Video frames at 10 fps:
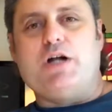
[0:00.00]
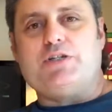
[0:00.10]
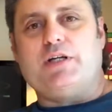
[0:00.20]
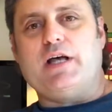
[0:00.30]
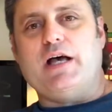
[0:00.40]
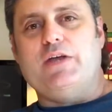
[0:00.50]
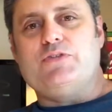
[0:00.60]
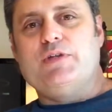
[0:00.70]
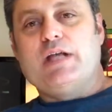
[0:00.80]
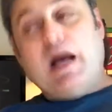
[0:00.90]
watching,
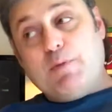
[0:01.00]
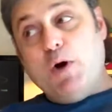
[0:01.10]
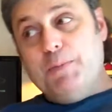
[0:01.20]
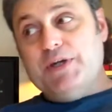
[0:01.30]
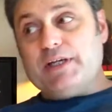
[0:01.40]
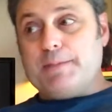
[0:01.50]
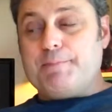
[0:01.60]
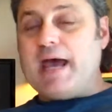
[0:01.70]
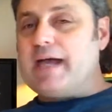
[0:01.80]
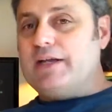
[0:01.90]
guys. I'm hoping to get
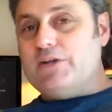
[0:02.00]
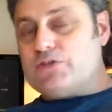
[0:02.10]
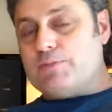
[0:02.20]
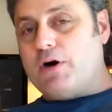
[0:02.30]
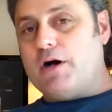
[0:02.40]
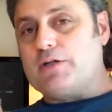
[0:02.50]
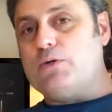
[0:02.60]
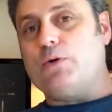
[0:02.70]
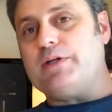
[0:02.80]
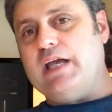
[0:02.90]
back into some
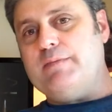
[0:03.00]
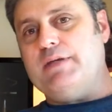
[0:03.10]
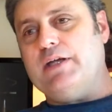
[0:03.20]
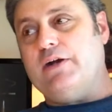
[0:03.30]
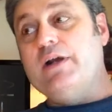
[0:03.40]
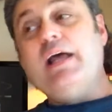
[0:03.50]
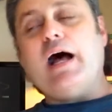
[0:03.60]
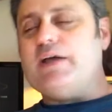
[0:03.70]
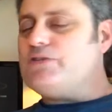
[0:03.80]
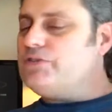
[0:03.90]
hardcore gaming here.
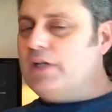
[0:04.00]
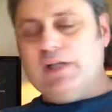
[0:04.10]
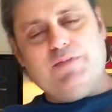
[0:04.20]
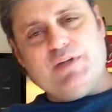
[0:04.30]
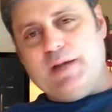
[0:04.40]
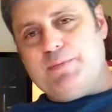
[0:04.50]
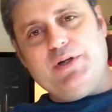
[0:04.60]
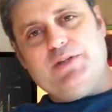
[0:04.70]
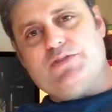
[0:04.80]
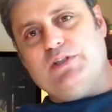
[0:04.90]
I still have not
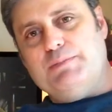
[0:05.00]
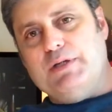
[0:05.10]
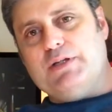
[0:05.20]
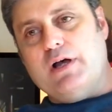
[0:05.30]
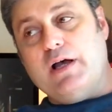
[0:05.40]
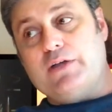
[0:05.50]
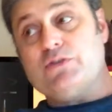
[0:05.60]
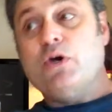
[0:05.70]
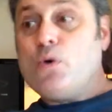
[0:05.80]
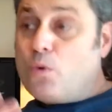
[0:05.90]
put in Sleeping
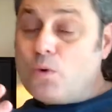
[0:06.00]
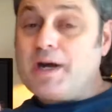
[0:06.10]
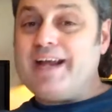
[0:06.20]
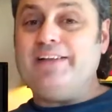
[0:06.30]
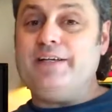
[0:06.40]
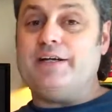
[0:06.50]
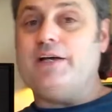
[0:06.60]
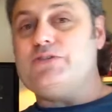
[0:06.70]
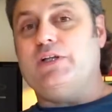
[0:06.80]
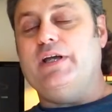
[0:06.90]
Dogs or Alien
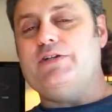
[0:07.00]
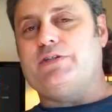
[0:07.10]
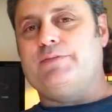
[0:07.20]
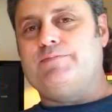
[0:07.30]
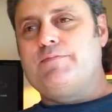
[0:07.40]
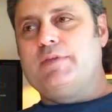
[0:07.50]
Isolation,